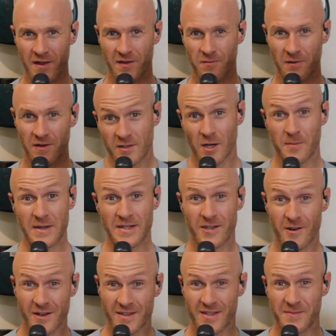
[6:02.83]
this one. So be
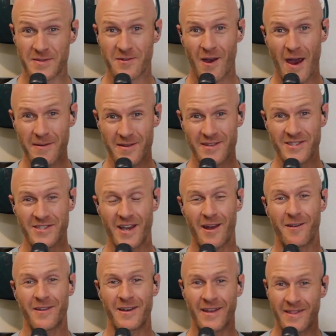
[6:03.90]
sure to subscribe to this
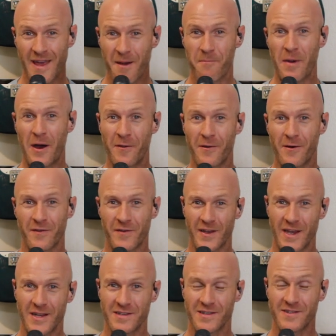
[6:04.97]
channel and hit that bell
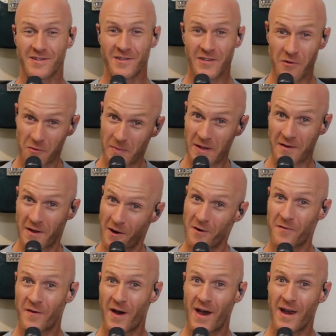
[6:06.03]
notification so you will be
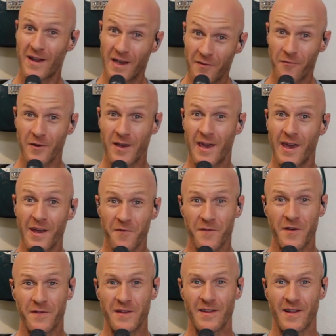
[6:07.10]
notified if we hit
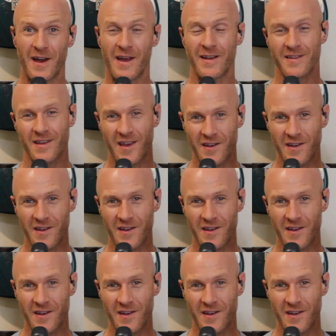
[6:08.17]
50 likes